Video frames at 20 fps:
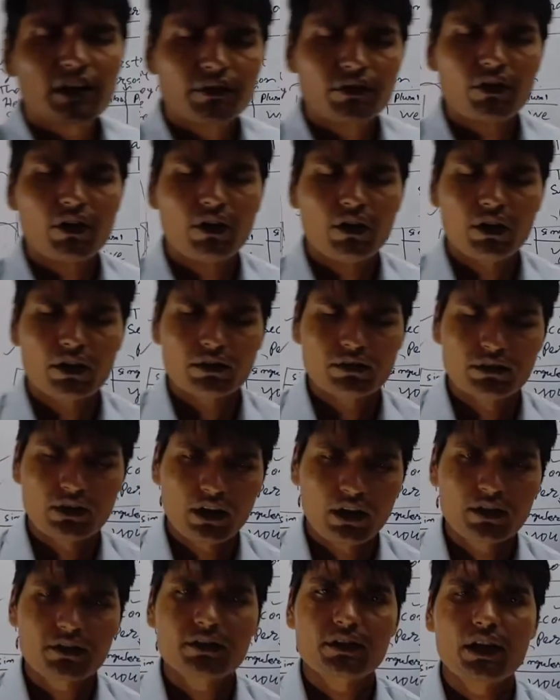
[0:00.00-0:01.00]
or
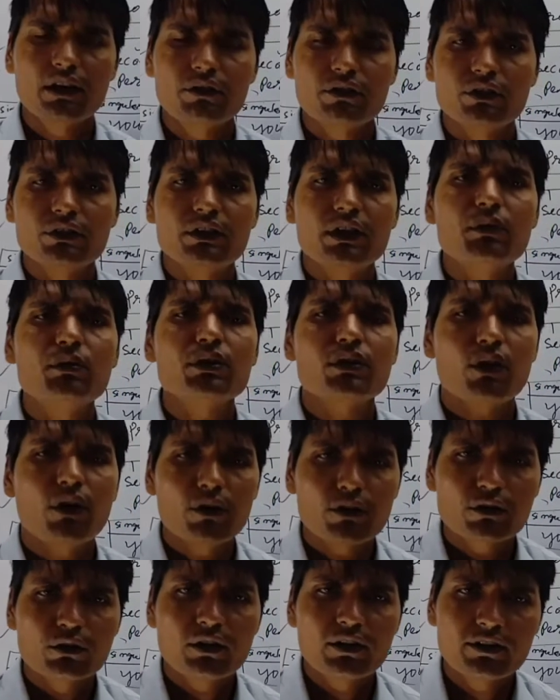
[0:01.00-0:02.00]
herself. They would
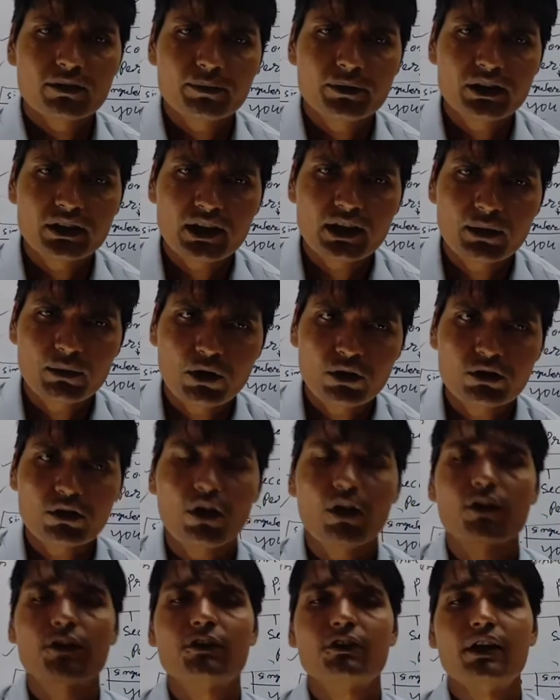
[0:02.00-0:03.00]
also speak about
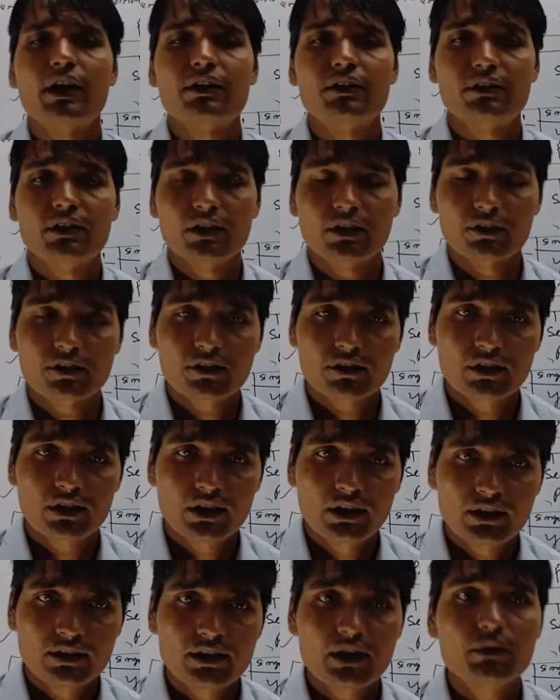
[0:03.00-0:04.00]
outside things.
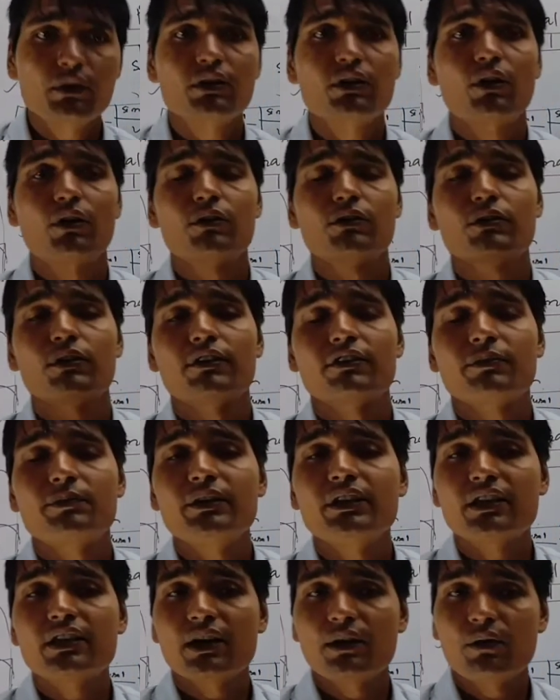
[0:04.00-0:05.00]
They would also
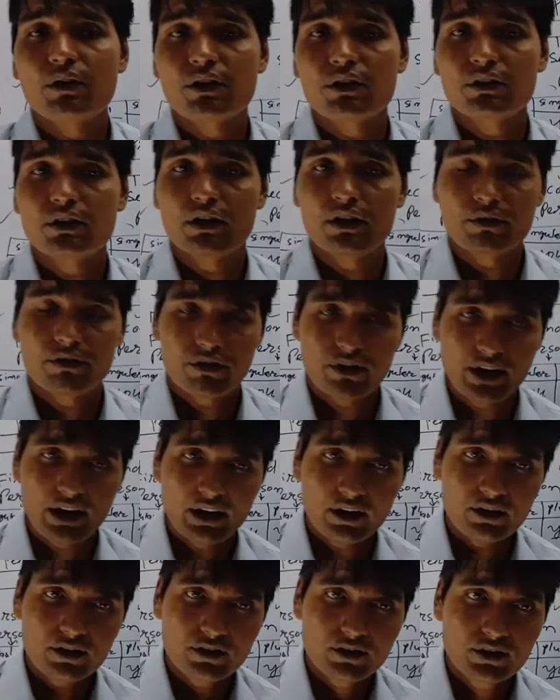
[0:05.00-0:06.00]
speak about their
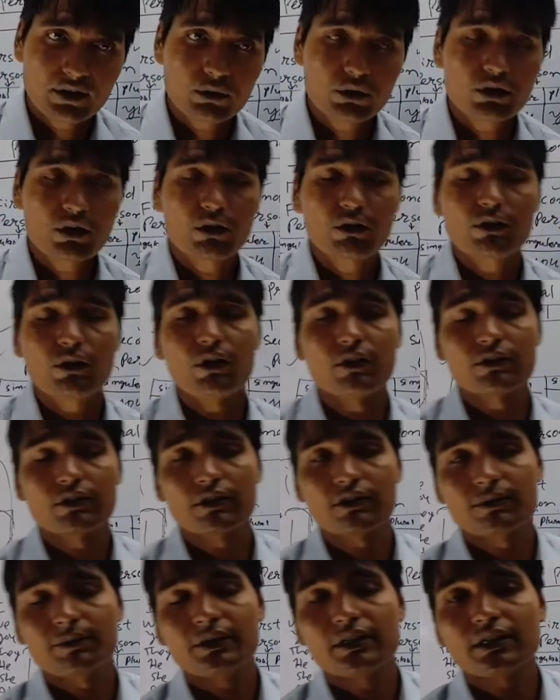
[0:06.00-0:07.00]
friends. They would
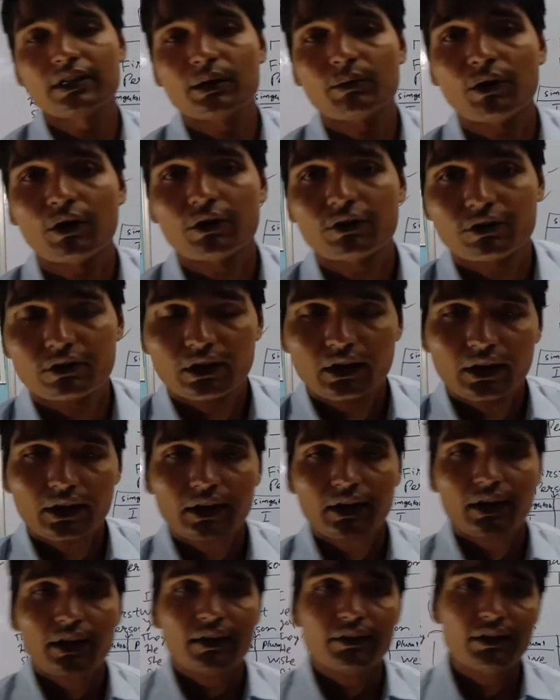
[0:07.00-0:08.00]
also speak about
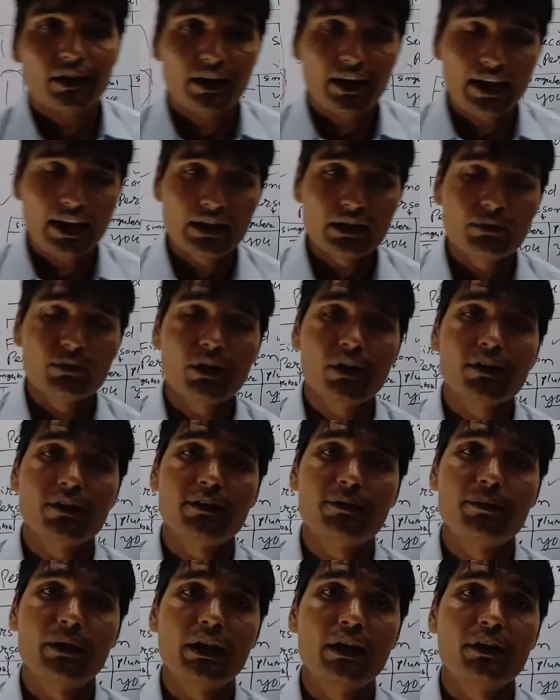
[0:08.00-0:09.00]
their
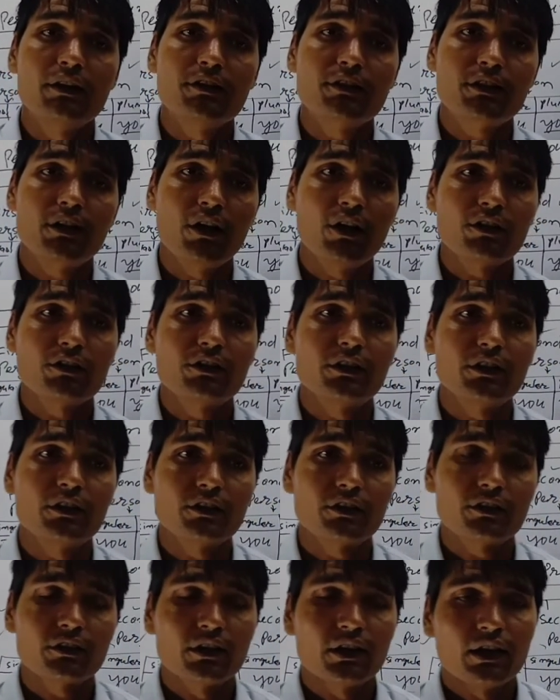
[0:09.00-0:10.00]
animals, pets,
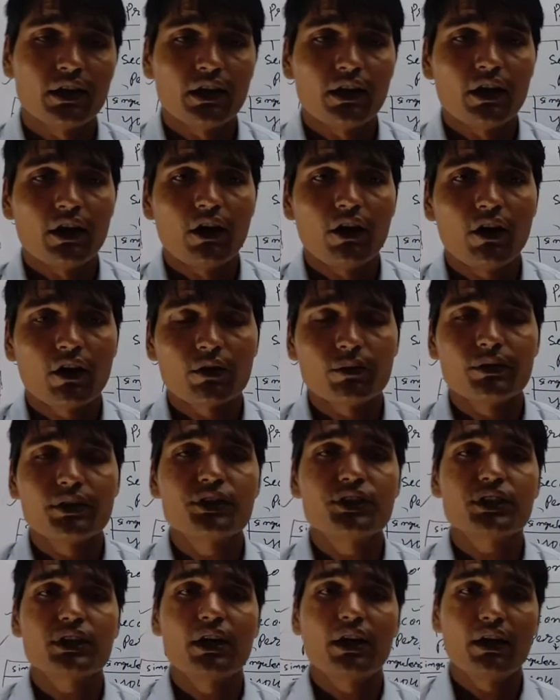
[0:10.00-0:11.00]
horses, or
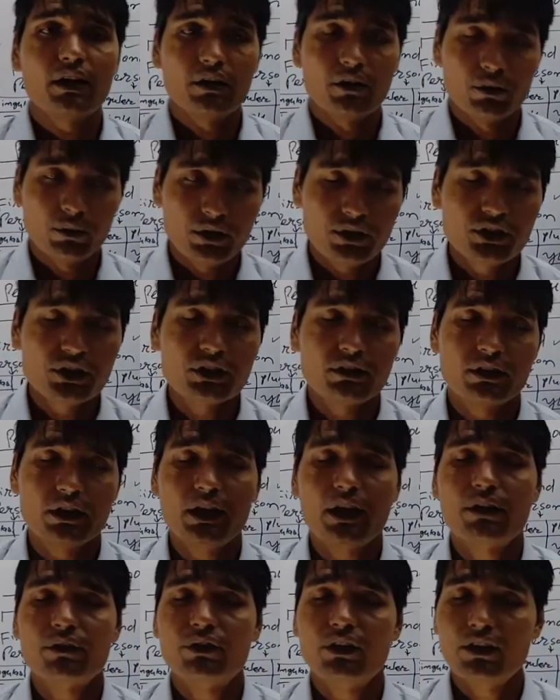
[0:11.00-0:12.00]
which
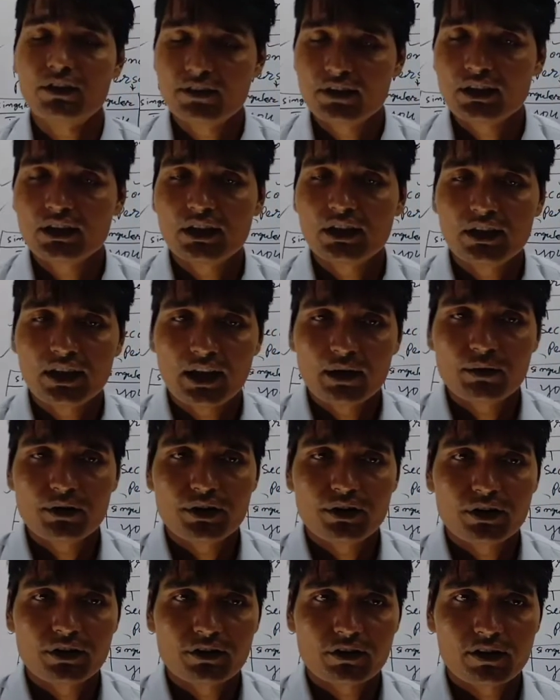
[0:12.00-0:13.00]
they are facing in
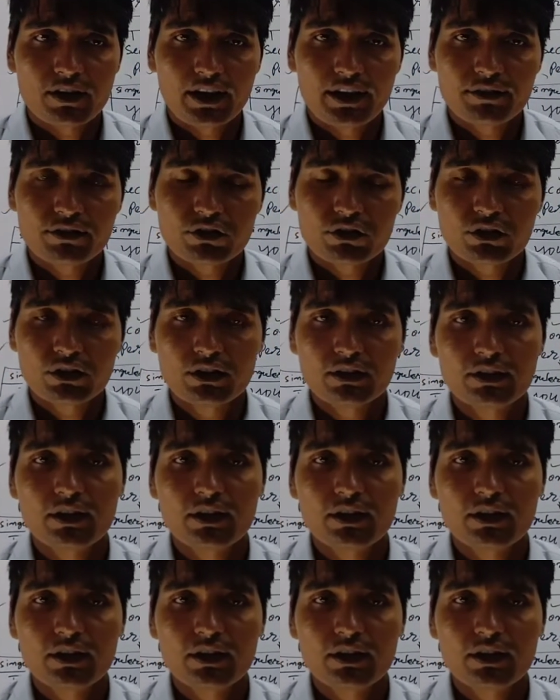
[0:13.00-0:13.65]
everyday's life,